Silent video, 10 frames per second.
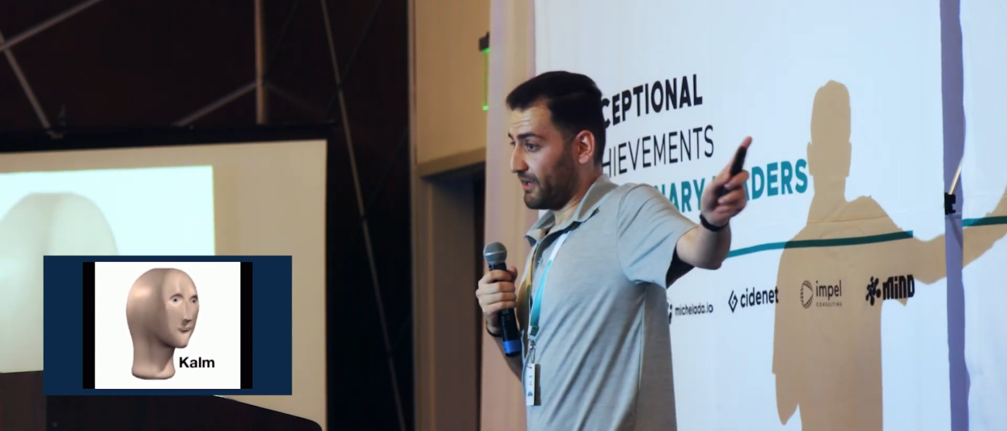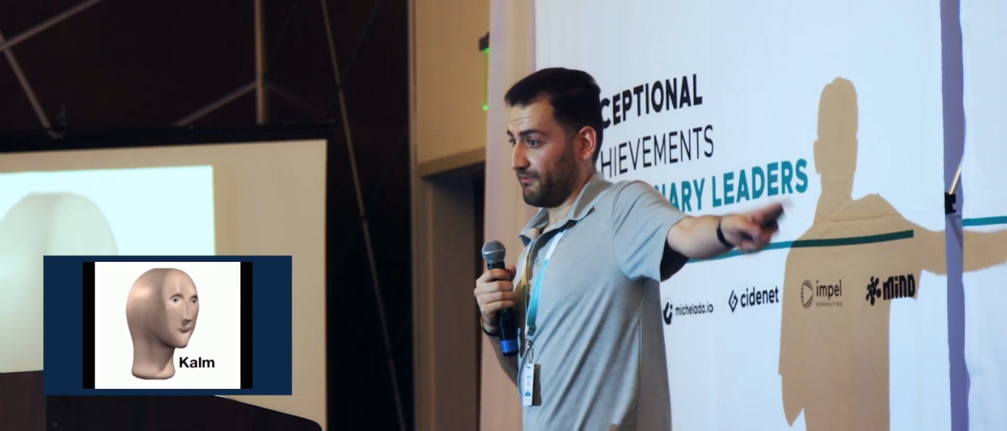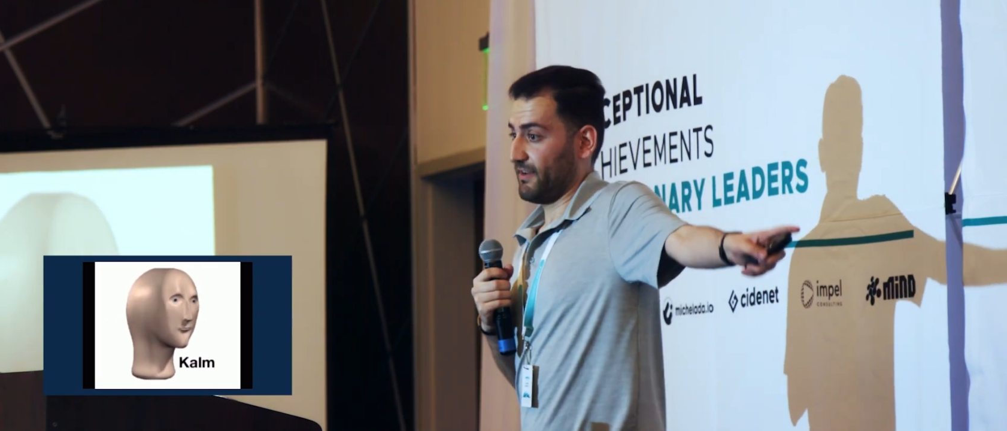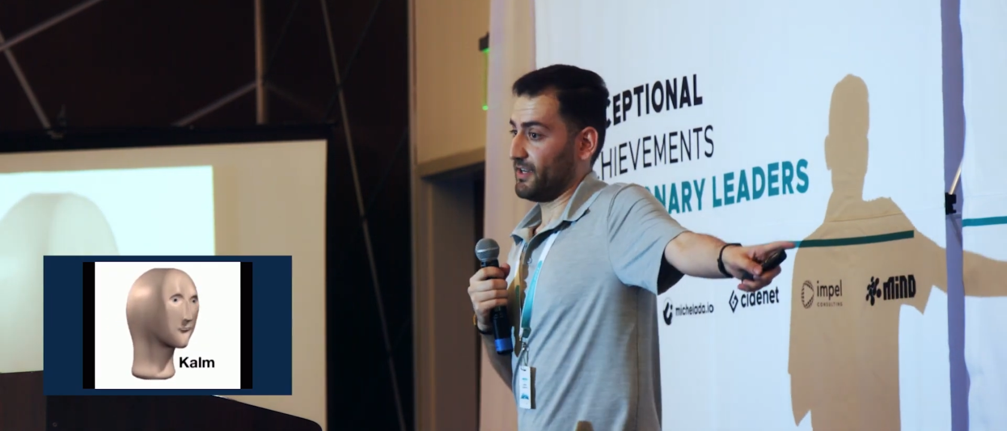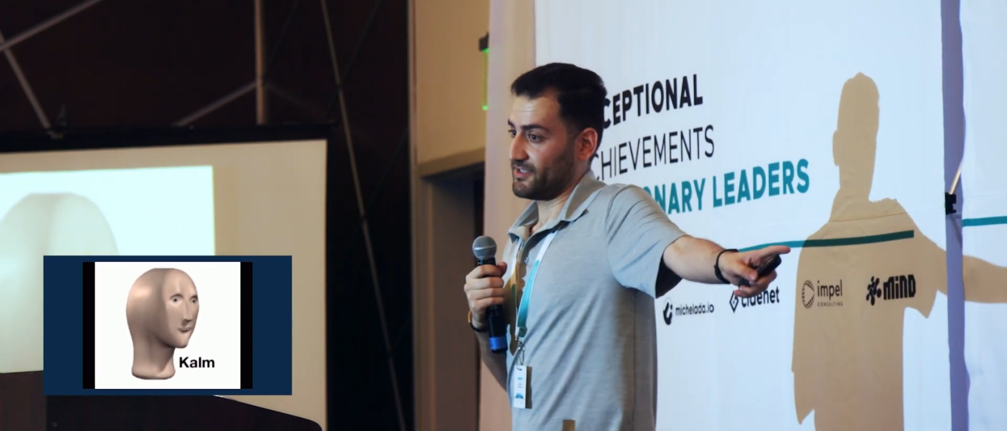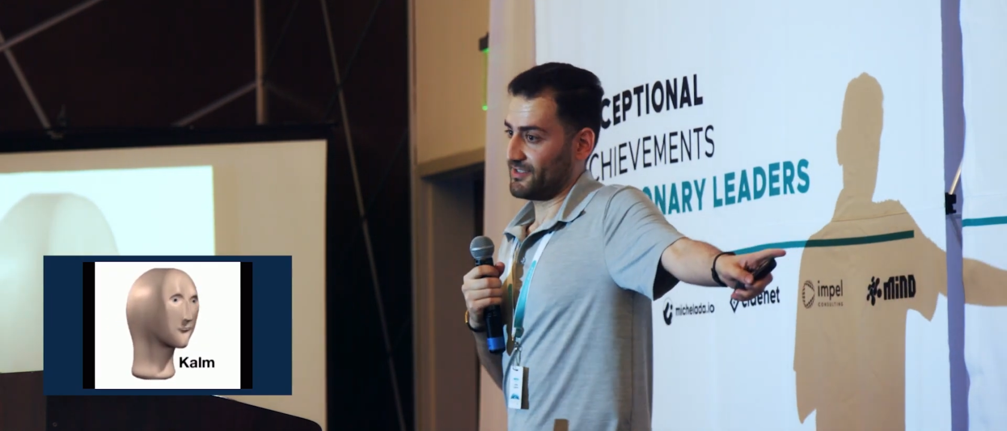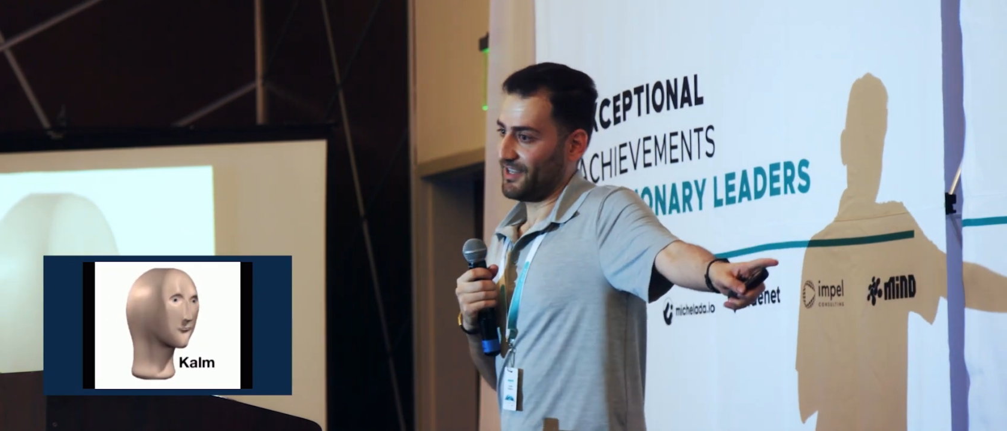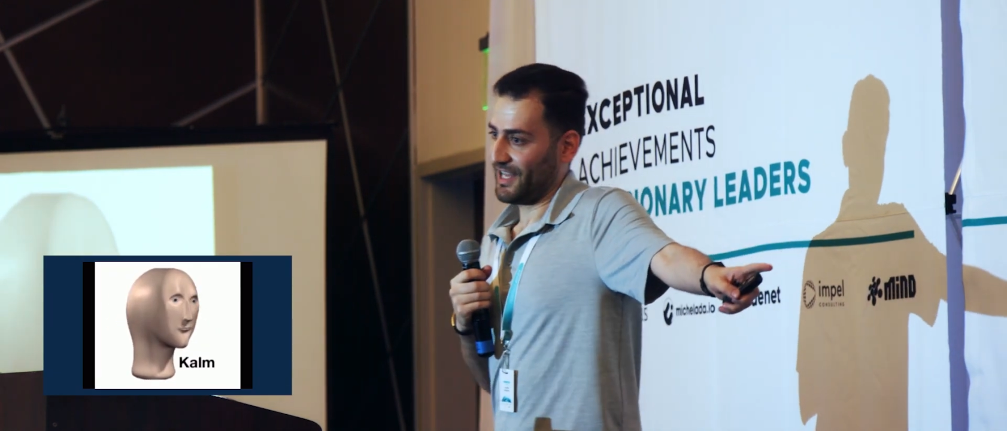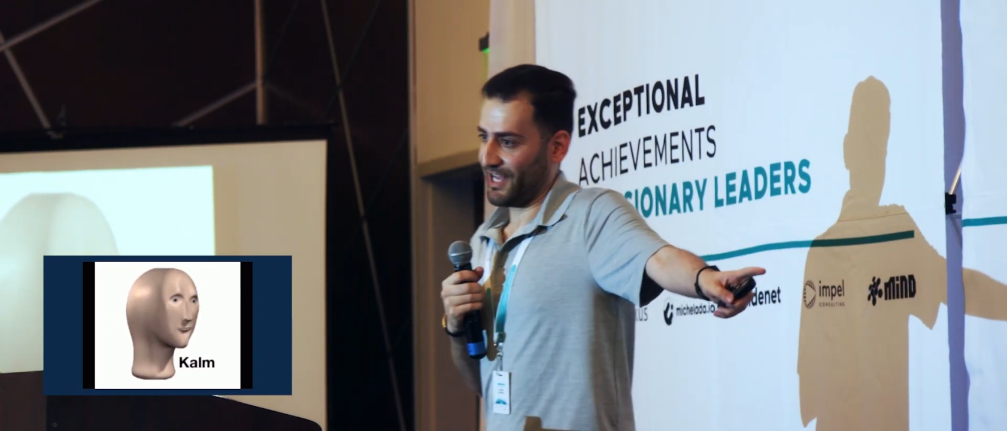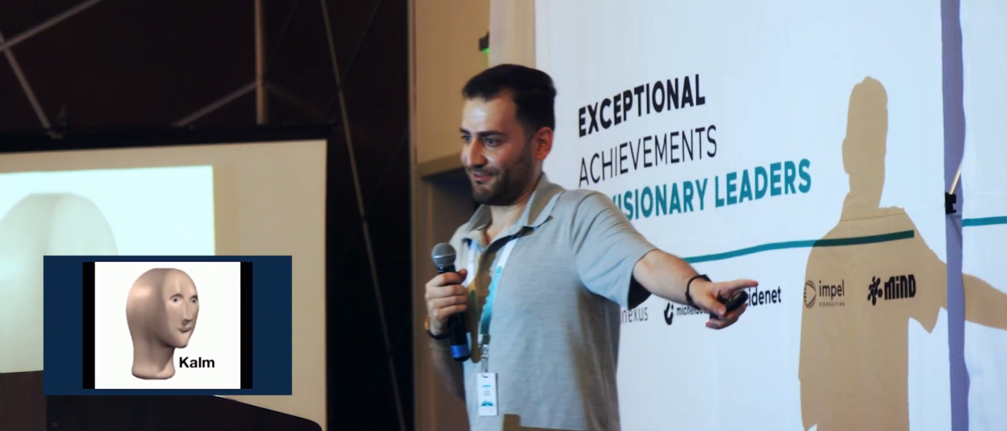face
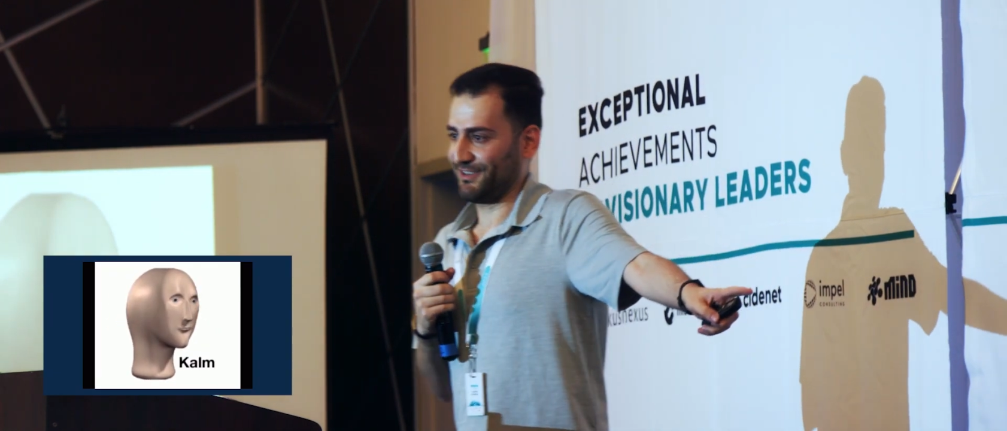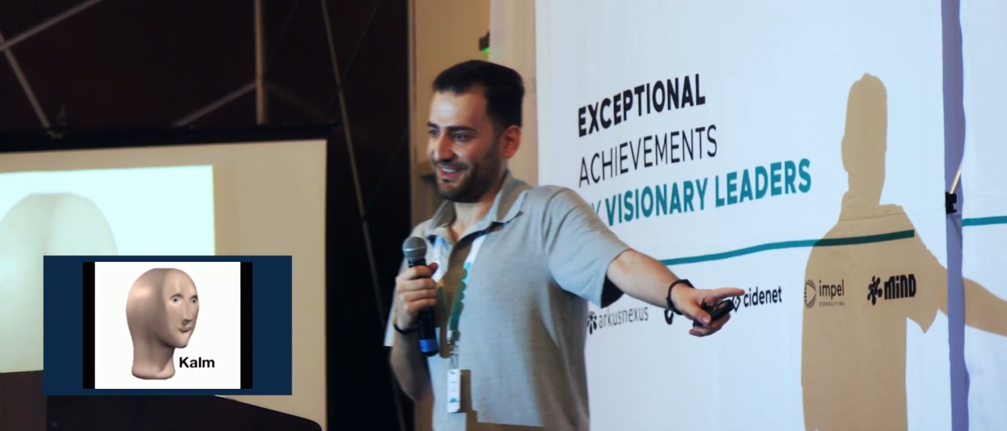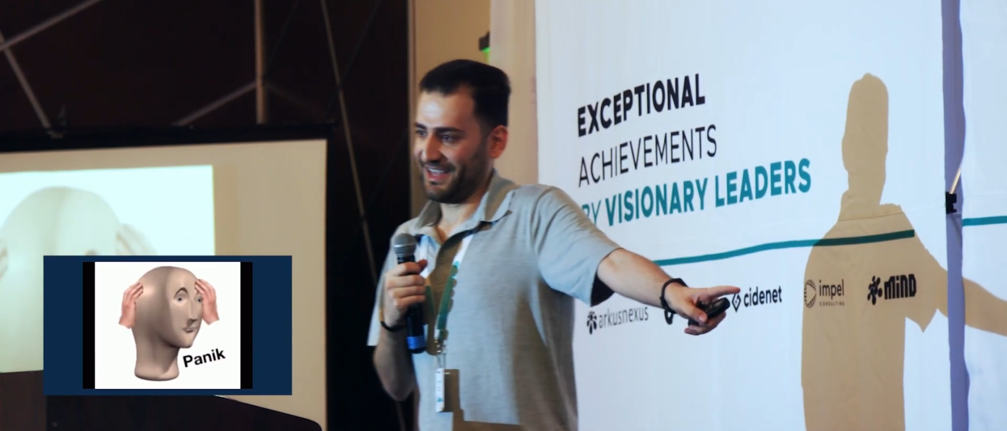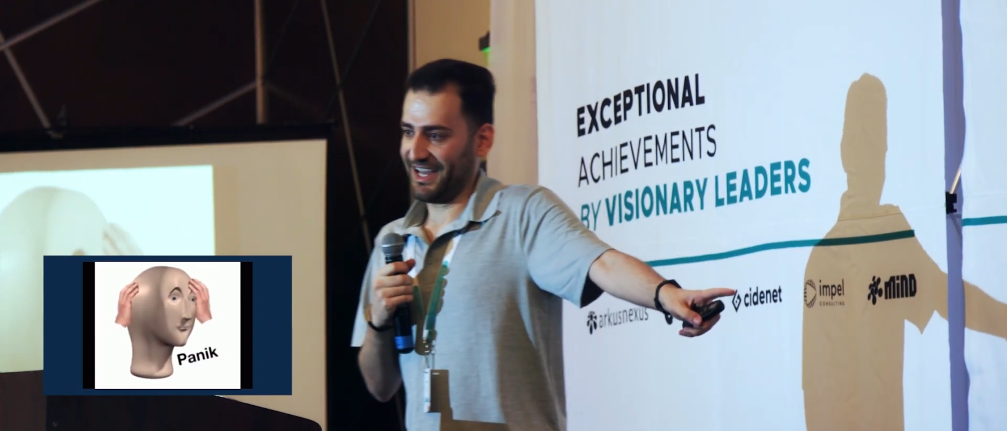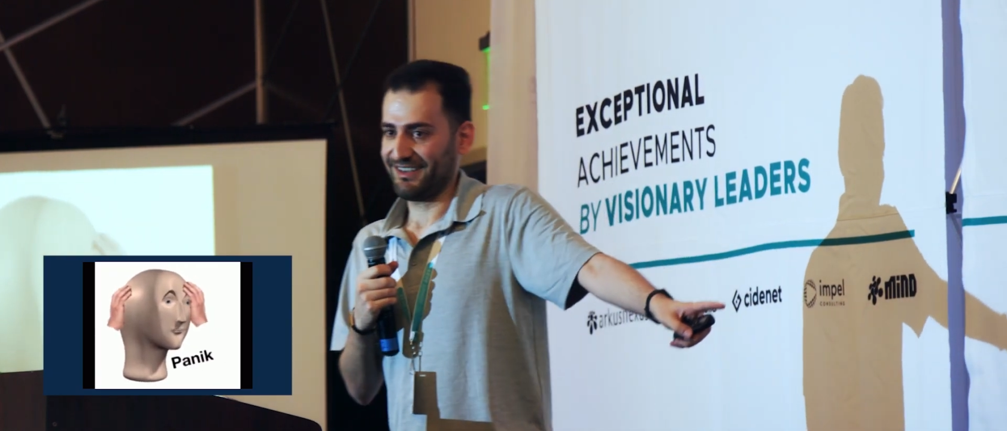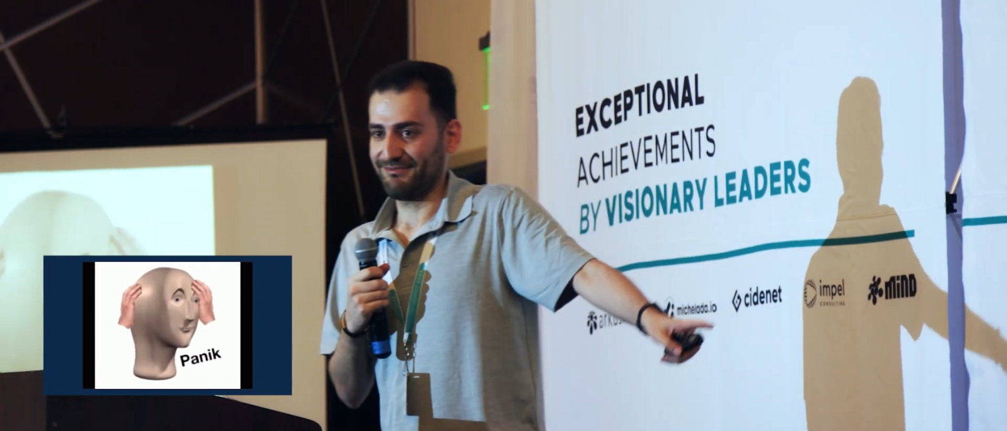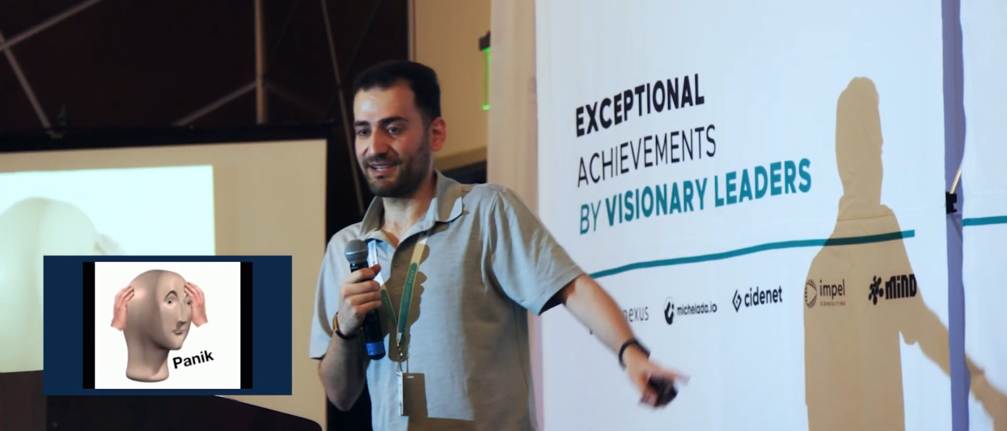after that,